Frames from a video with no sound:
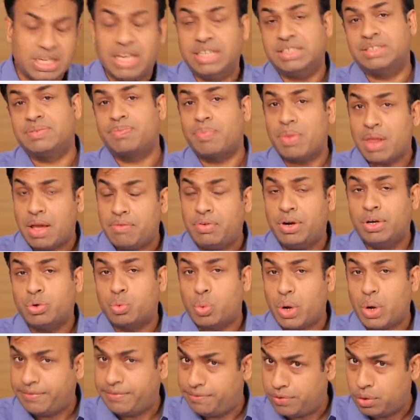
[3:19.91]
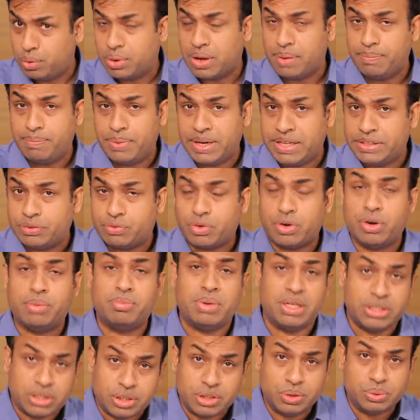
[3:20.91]
Yes, I've heard a few complaints
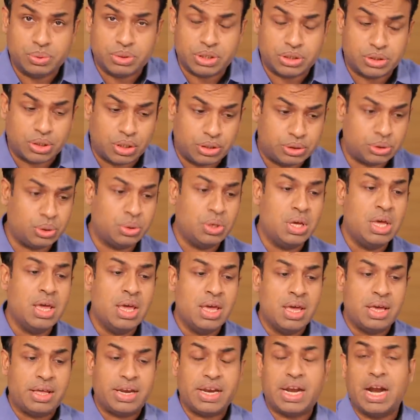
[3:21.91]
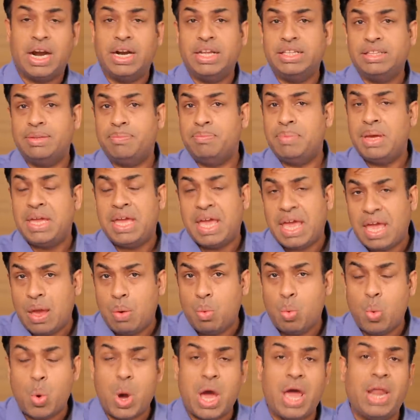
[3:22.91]
from other users also regarding the
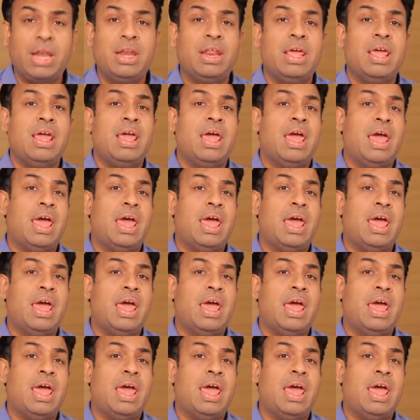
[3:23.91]
Mi A1,